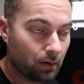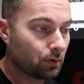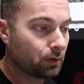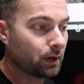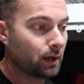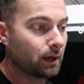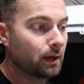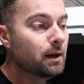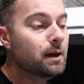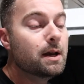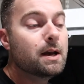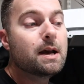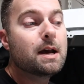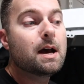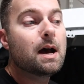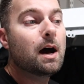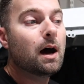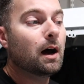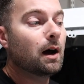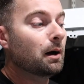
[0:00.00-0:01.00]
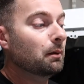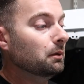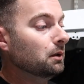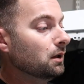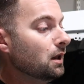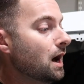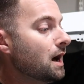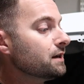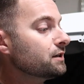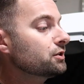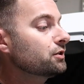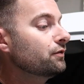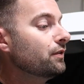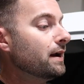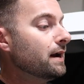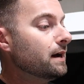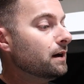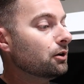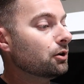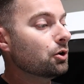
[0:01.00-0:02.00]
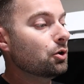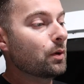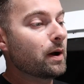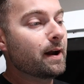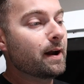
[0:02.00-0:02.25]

Okay. Okay. Lots of aero